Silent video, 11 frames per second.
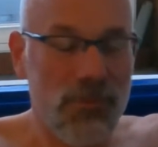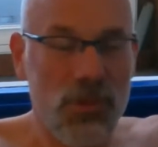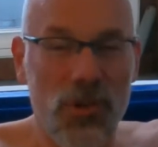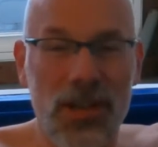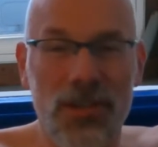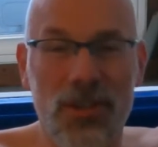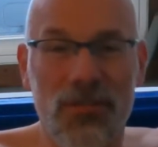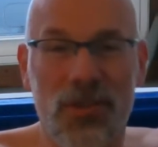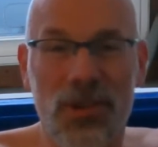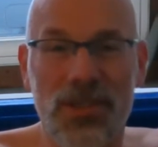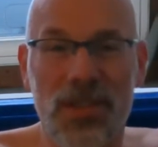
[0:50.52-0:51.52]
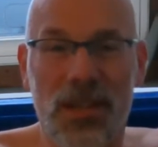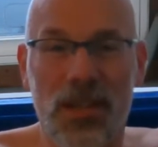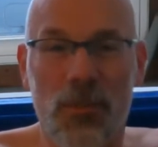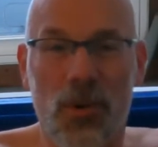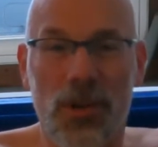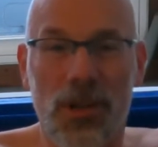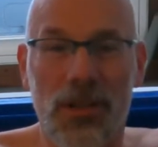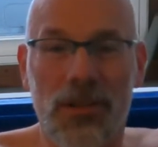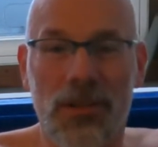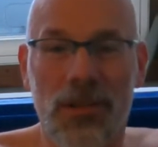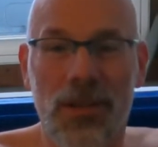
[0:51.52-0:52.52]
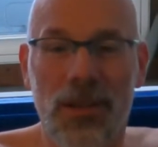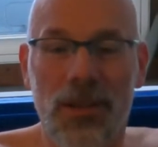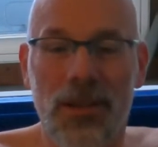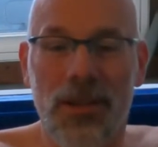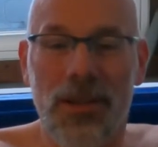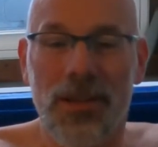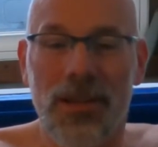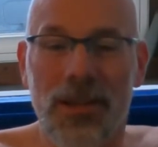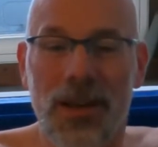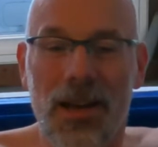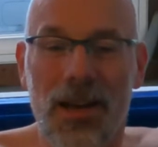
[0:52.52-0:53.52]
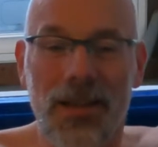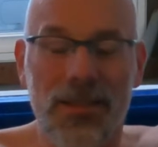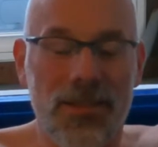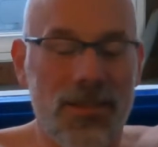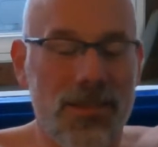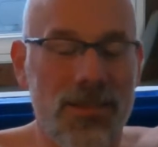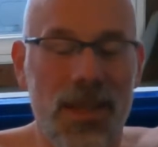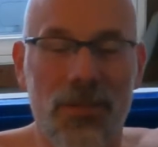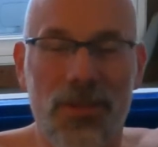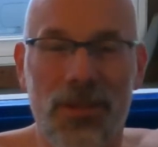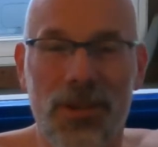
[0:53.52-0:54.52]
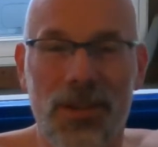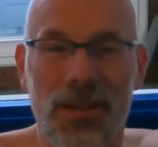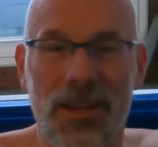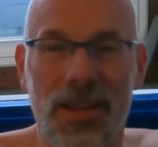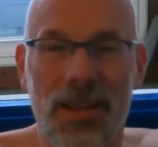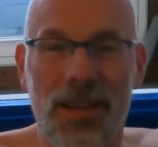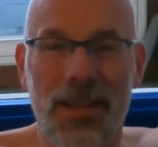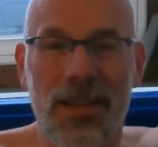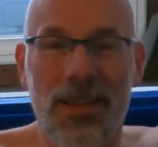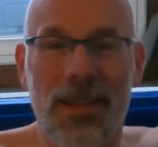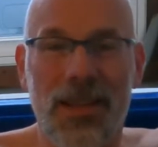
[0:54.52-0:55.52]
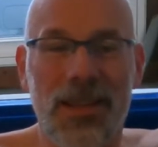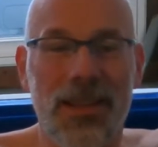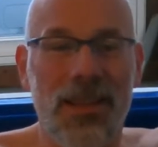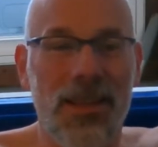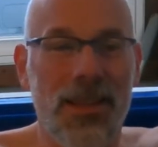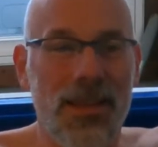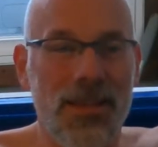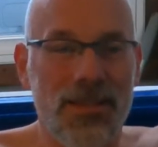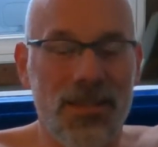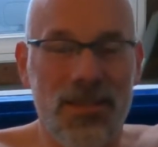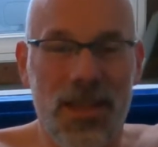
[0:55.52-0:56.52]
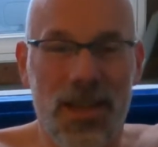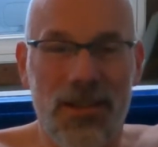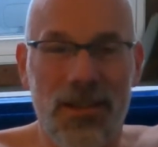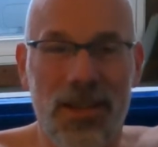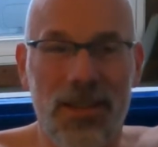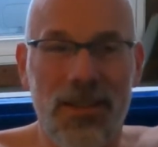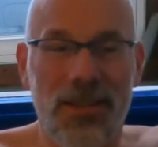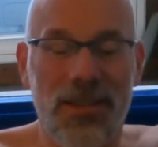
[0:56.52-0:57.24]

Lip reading: Try to do it first thing in the morning. It's 7:30 today. It's a Saturday.